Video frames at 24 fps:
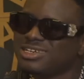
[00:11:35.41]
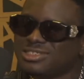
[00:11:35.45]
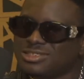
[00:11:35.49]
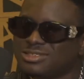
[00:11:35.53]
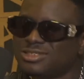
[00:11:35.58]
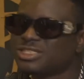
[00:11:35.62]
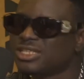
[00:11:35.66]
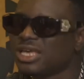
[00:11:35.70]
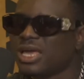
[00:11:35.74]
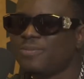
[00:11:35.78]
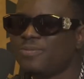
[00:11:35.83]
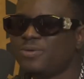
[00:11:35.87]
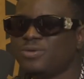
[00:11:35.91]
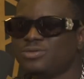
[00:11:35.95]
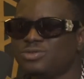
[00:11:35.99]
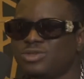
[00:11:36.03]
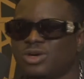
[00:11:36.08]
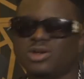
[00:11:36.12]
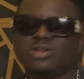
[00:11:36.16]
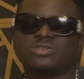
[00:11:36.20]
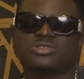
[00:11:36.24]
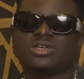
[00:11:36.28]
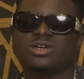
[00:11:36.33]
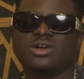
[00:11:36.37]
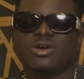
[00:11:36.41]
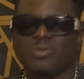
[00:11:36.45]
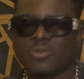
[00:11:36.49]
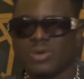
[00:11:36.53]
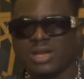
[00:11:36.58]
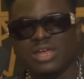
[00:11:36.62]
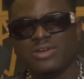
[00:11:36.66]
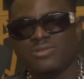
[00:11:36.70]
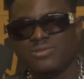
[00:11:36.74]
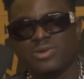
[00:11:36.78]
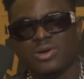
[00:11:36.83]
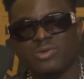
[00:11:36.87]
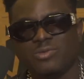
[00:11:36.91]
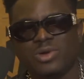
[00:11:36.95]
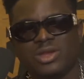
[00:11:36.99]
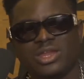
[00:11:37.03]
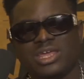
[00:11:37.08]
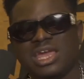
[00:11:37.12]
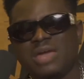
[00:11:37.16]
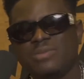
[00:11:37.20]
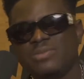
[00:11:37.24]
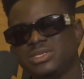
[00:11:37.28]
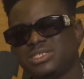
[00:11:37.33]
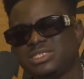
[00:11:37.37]
So some people just when
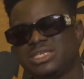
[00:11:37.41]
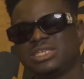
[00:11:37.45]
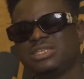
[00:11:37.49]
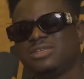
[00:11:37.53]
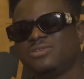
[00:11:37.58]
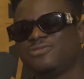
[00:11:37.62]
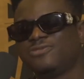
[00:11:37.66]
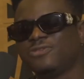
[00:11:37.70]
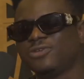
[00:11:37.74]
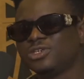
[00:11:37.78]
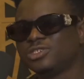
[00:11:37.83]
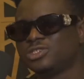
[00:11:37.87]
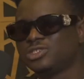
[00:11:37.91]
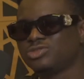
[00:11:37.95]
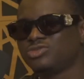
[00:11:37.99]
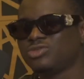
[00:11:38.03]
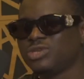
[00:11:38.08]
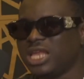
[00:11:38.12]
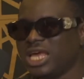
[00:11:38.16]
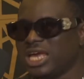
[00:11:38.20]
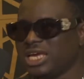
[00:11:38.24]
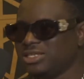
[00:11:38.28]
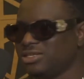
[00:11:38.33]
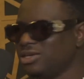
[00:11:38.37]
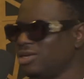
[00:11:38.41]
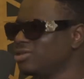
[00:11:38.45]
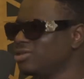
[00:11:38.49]
they hear me say the first two lines,